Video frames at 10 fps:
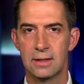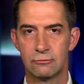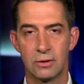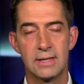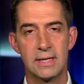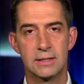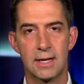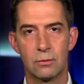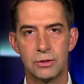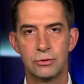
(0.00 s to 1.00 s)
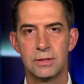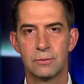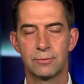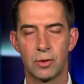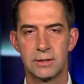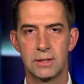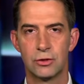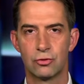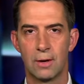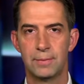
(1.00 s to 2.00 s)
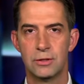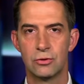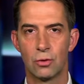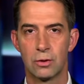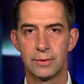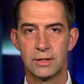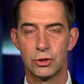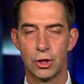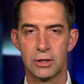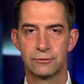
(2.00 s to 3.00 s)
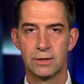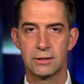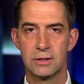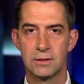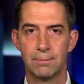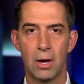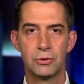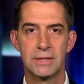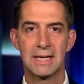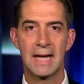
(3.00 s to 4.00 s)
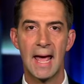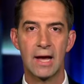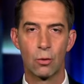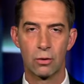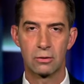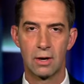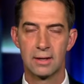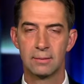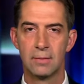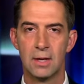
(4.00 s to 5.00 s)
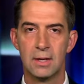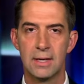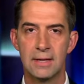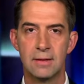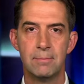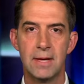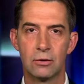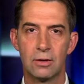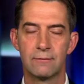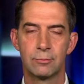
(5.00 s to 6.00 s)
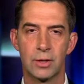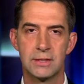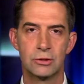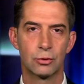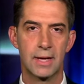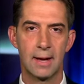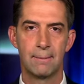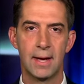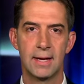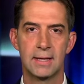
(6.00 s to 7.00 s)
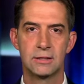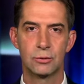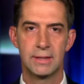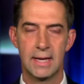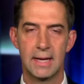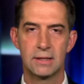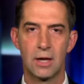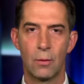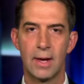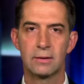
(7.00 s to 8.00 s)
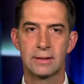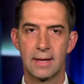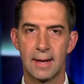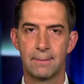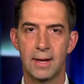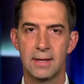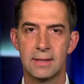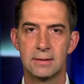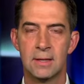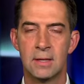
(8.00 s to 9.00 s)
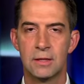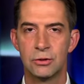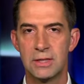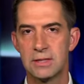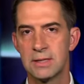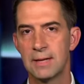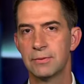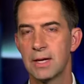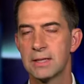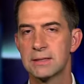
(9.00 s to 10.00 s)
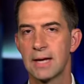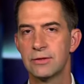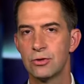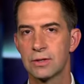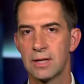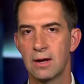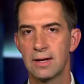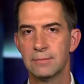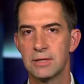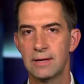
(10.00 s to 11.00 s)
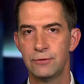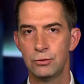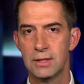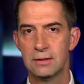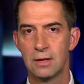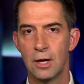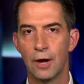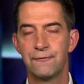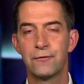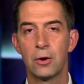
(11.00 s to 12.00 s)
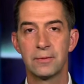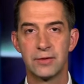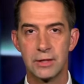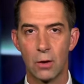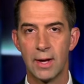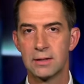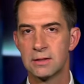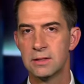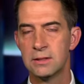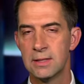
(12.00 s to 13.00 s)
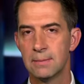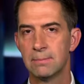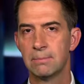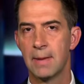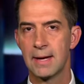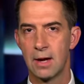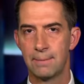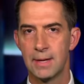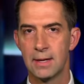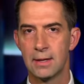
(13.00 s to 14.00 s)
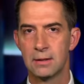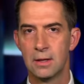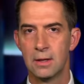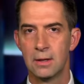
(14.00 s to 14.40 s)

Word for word: Uh, it really is like what you see with President Trump in New York, with his judge, for instance, imposing a gag order on him in the middle of a presidential campaign, so he can't go out and campaign. You see the same thing inside the New York Times. If you didn't affirmatively go out and condemn my op ed,